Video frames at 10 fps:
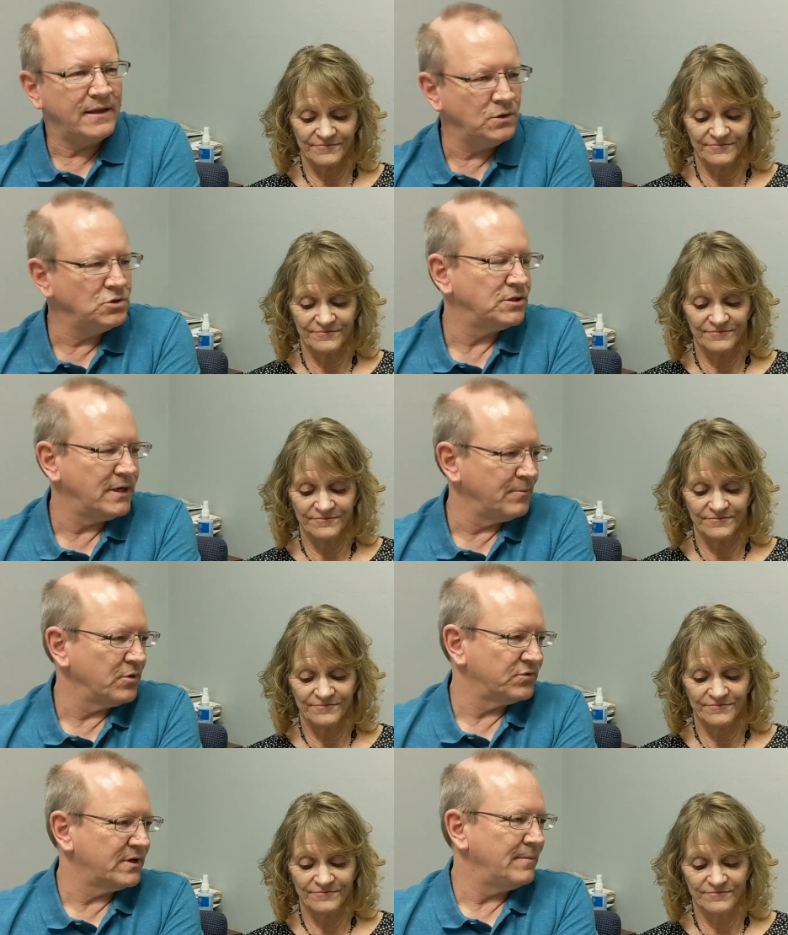Speaker 1: huge
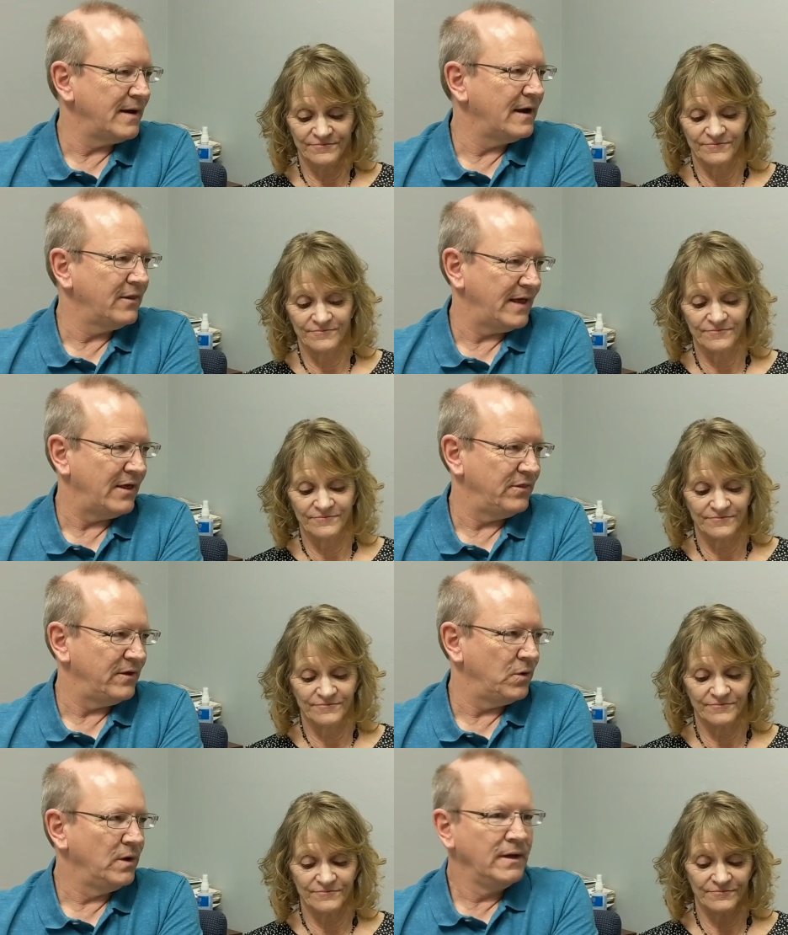numbers come out of that
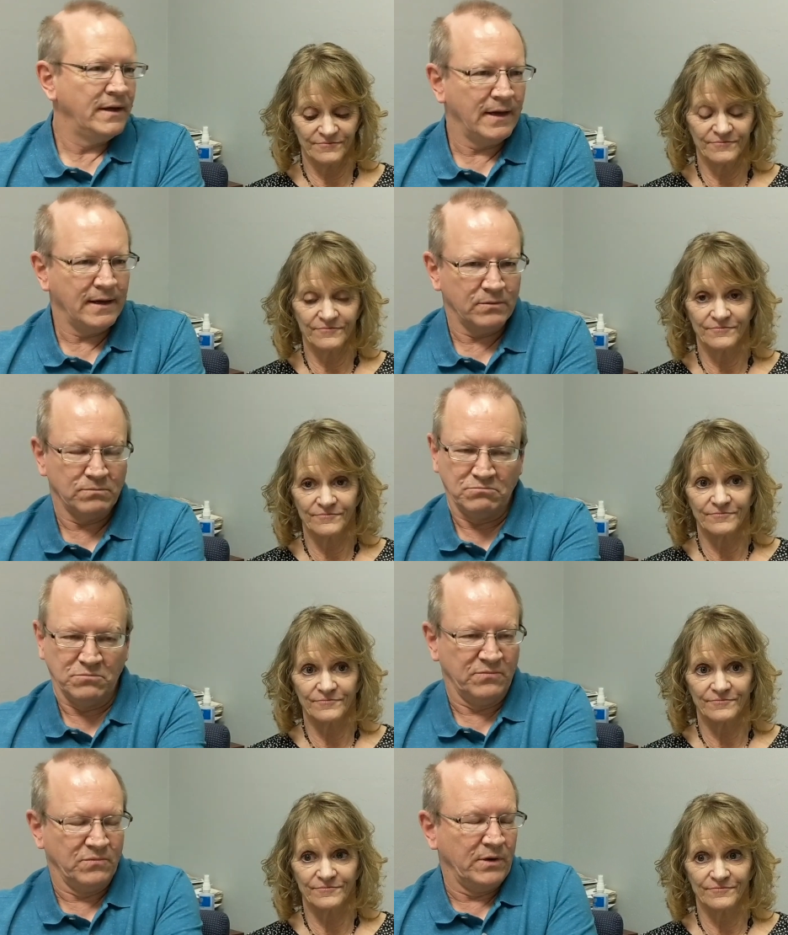though, uh,
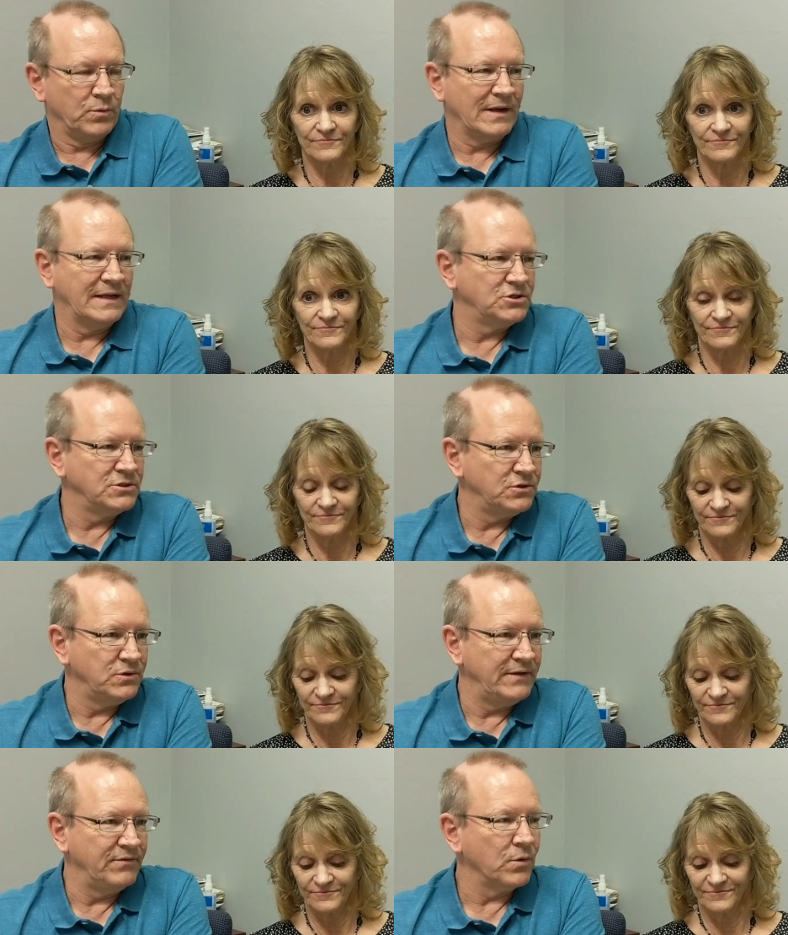in relation to
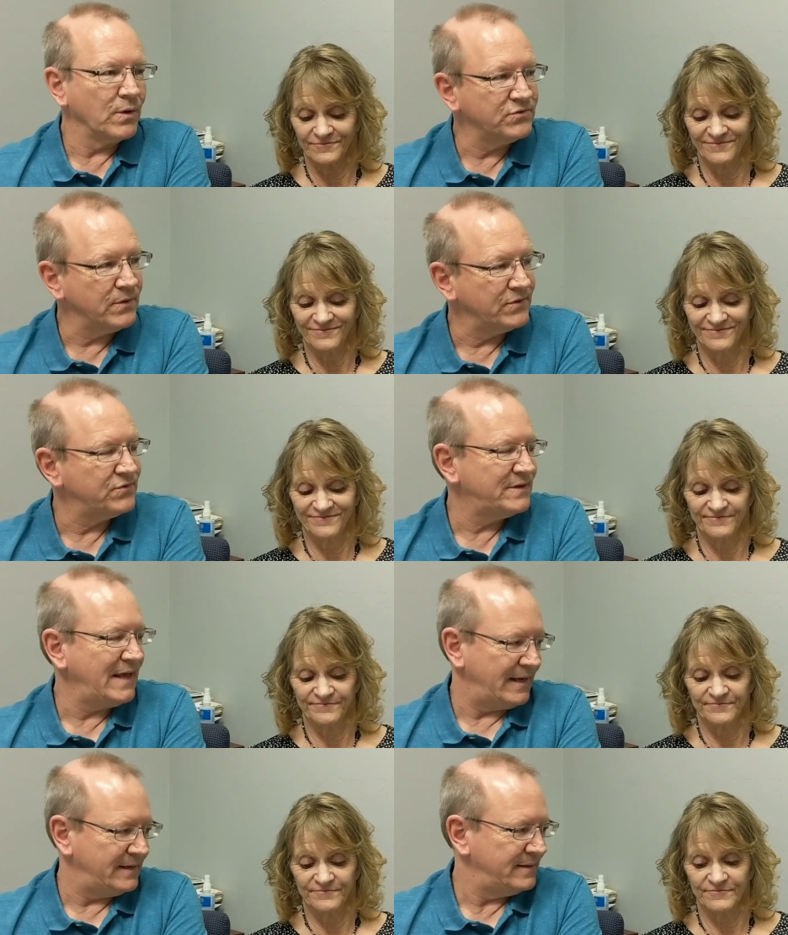even the rest of the
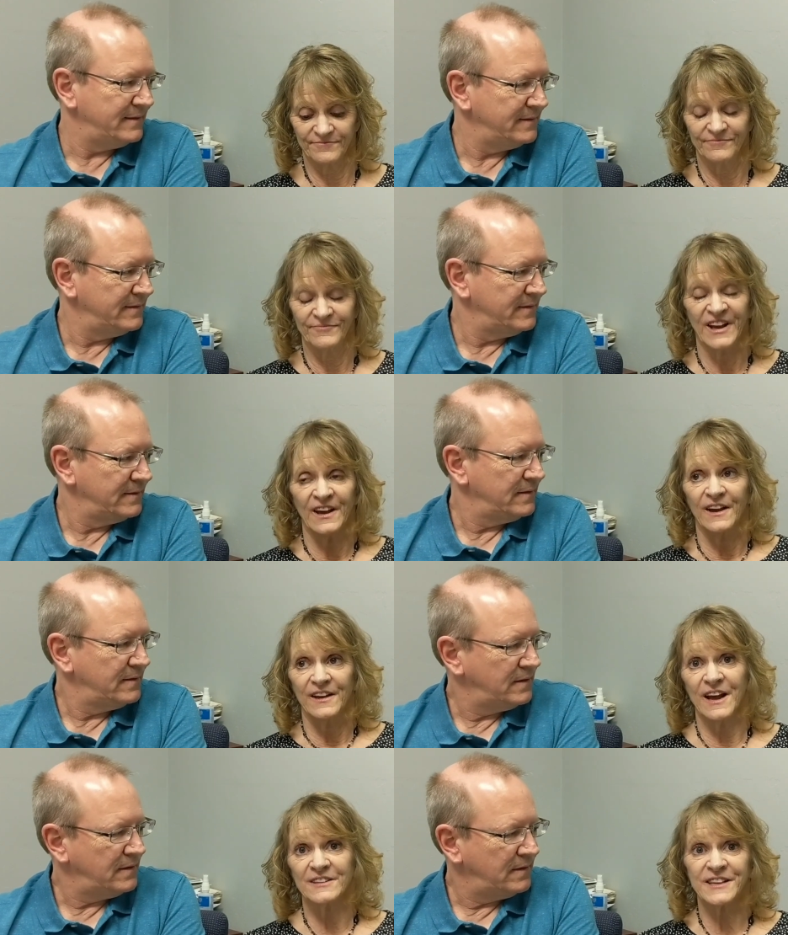state.
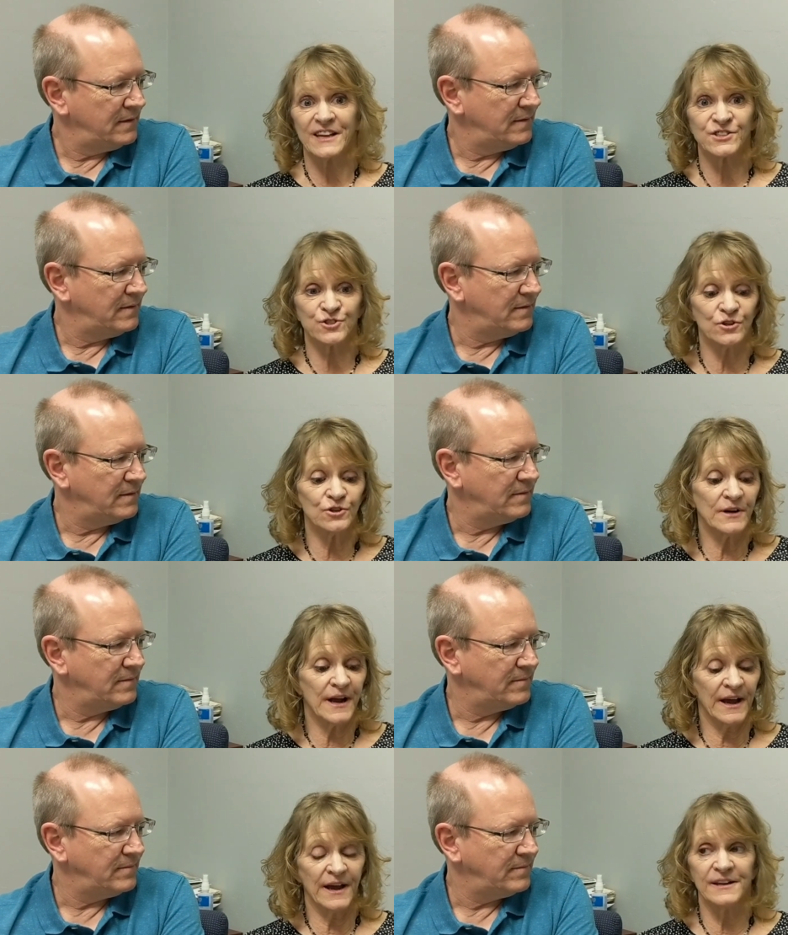
Speaker 2: Yes, that's true.
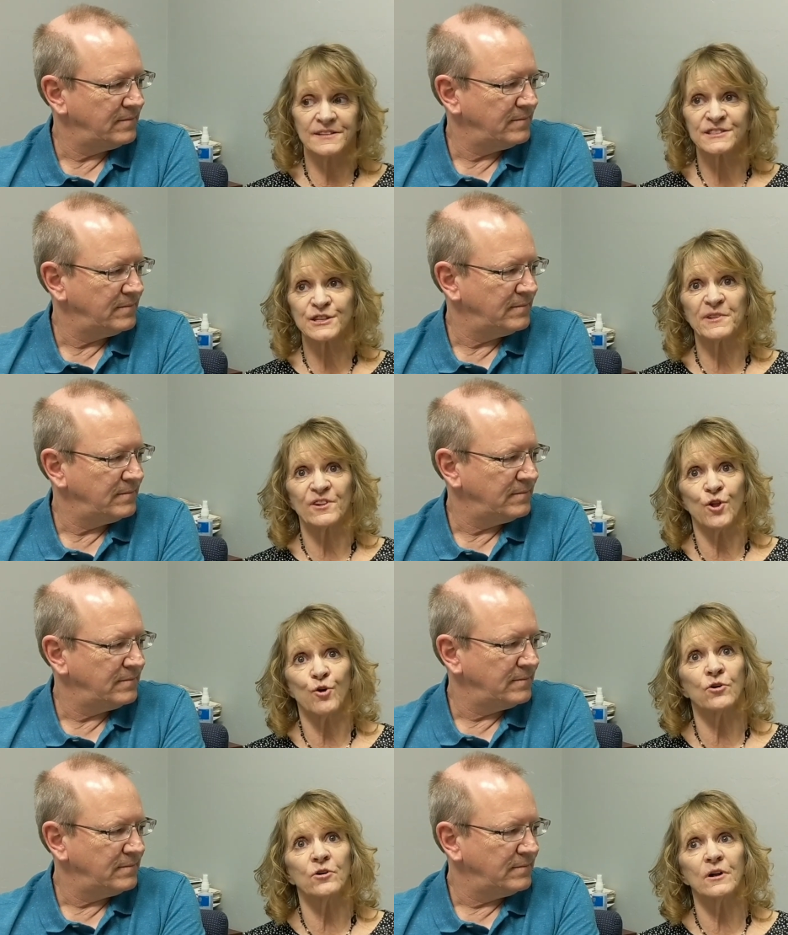And in some of the
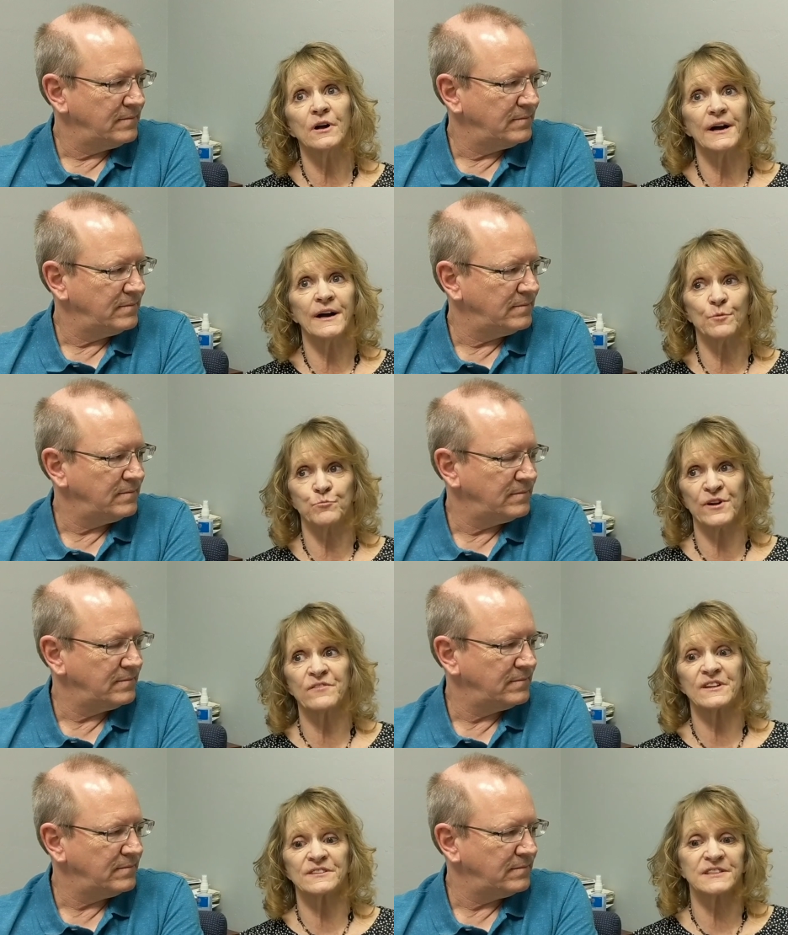local um,
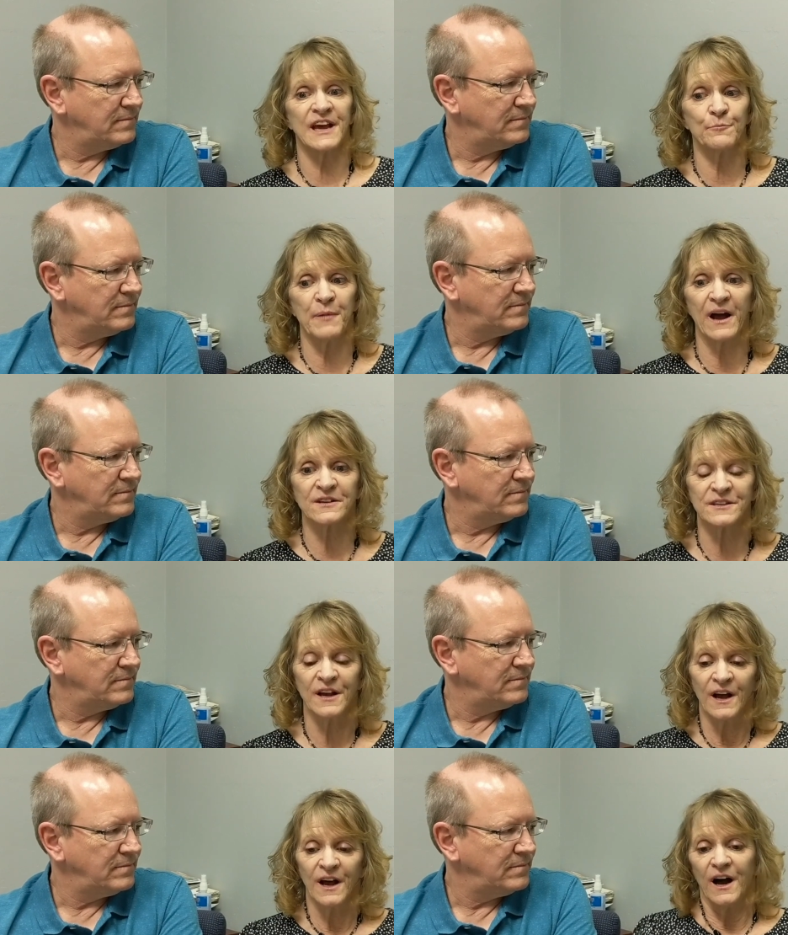previous takebacks
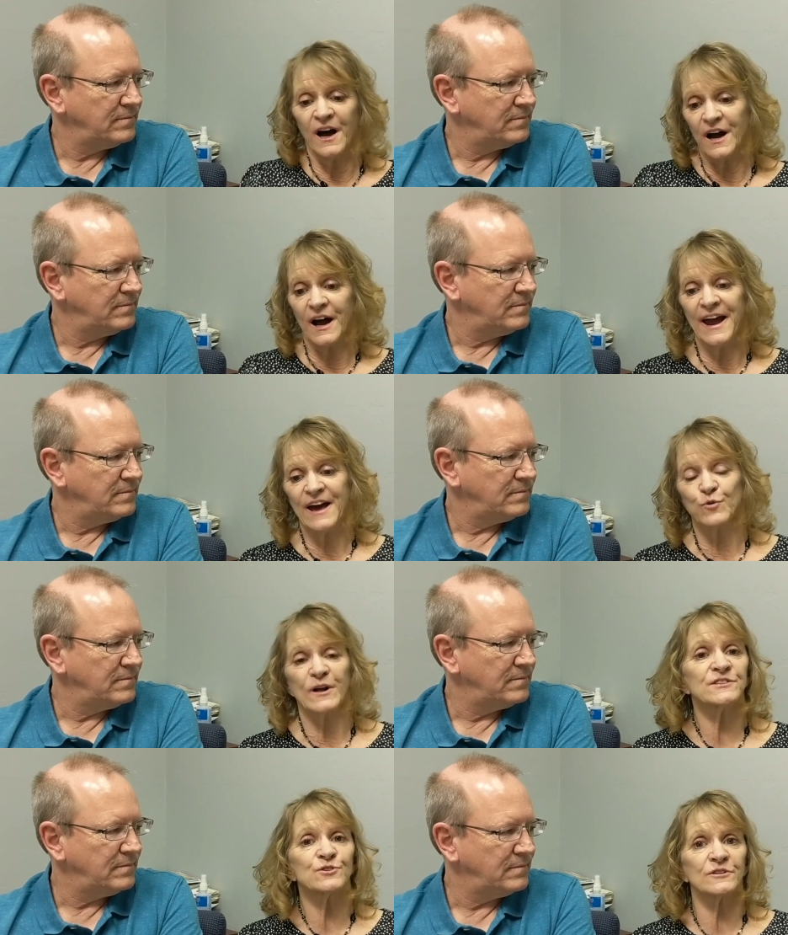uh, I had one
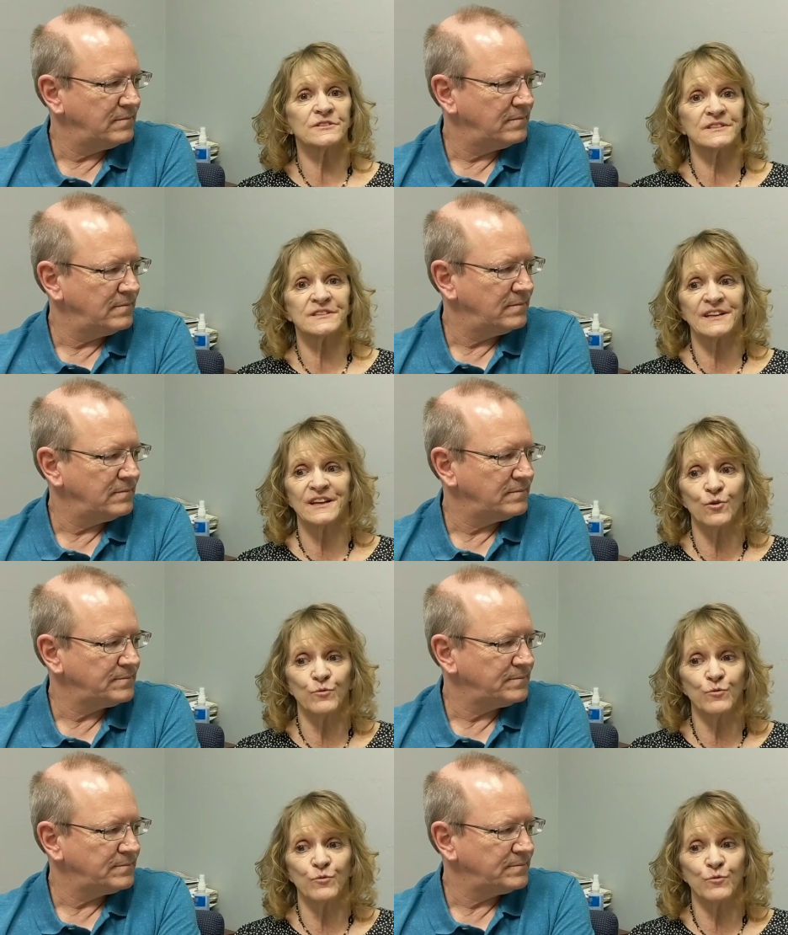source that said, you know,